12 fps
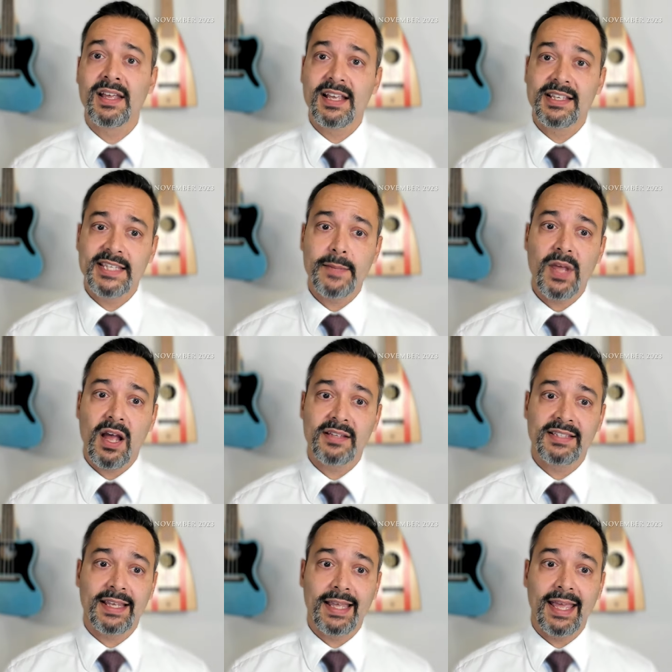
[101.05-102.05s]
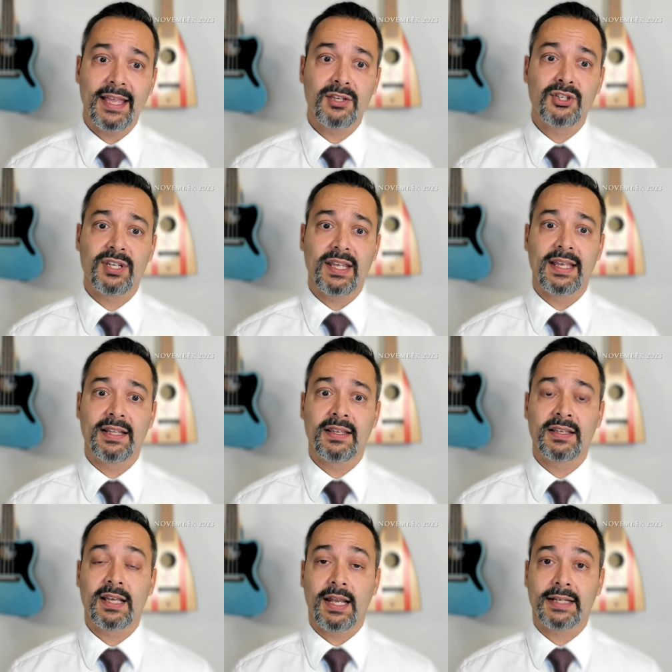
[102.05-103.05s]
CPI is engaged in
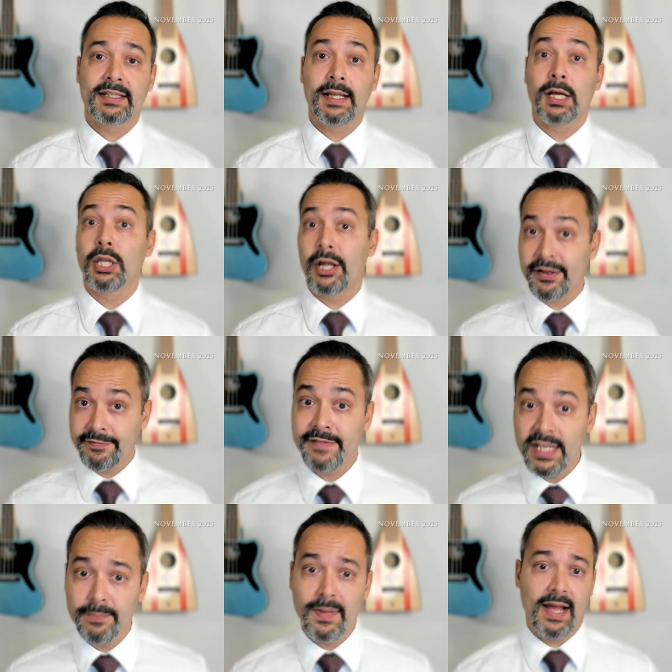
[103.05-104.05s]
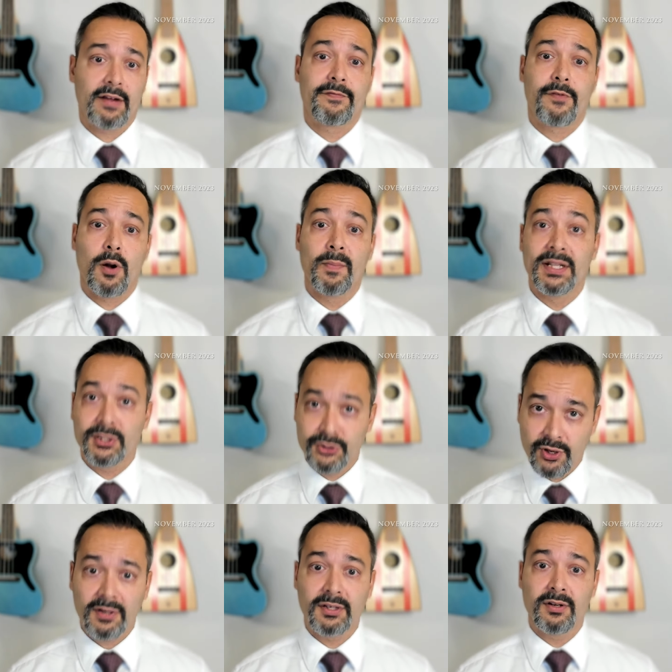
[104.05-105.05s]
collecting a lot of feedback from
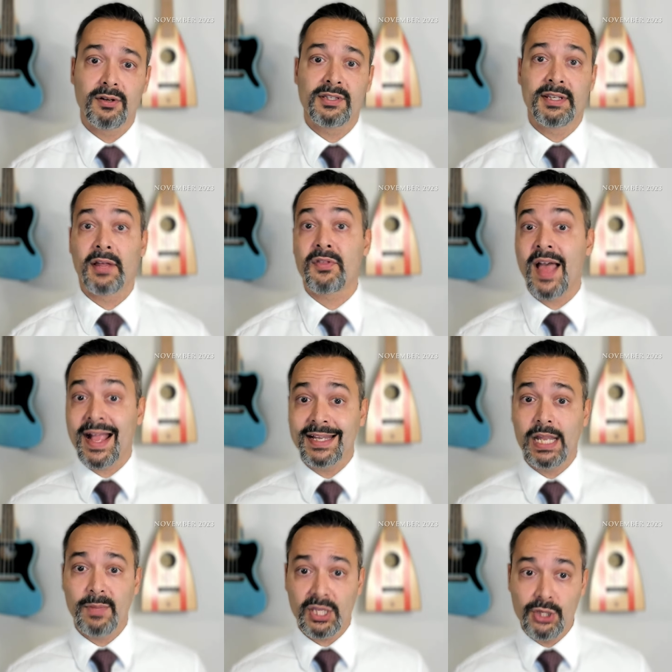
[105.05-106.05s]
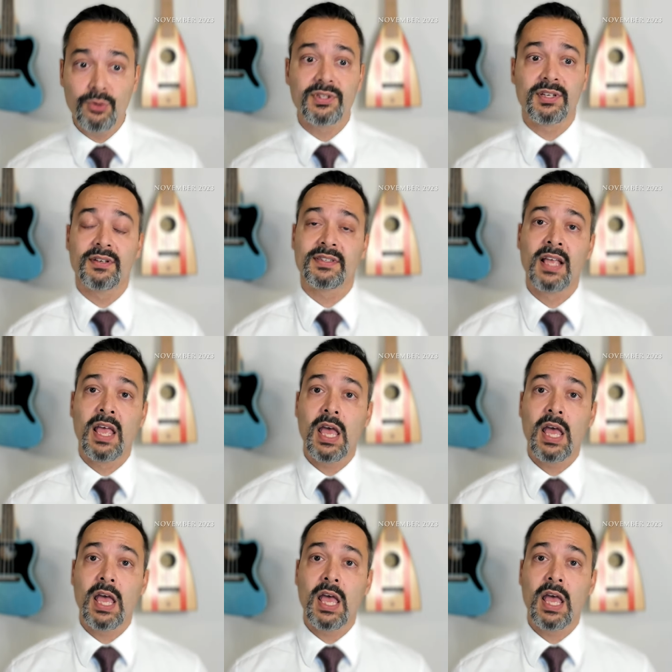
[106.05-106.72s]
instructors and other academic users